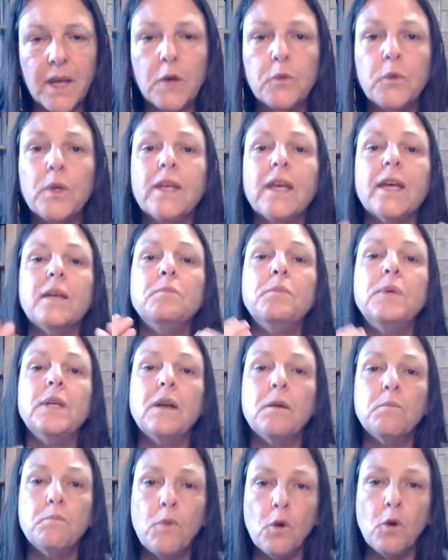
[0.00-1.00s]
And we can
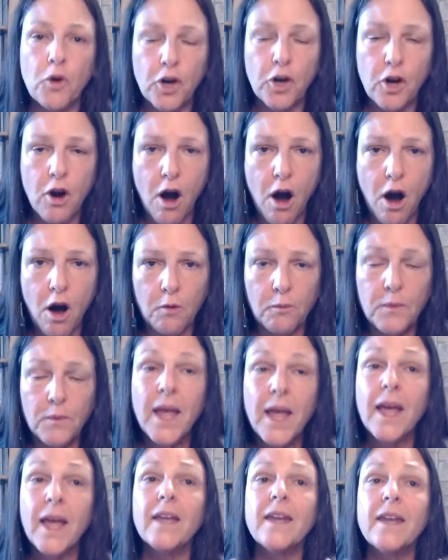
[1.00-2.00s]
be more calm.
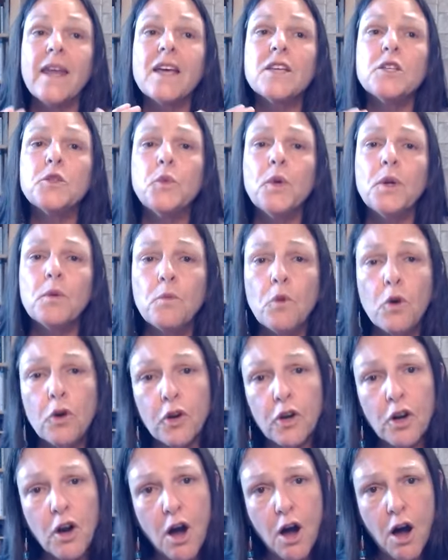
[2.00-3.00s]
And as we're
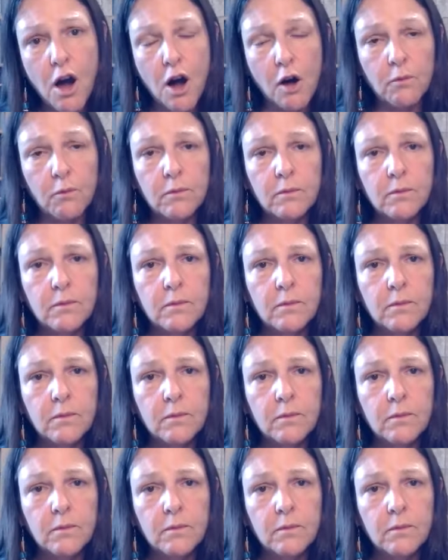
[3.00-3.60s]
more calm,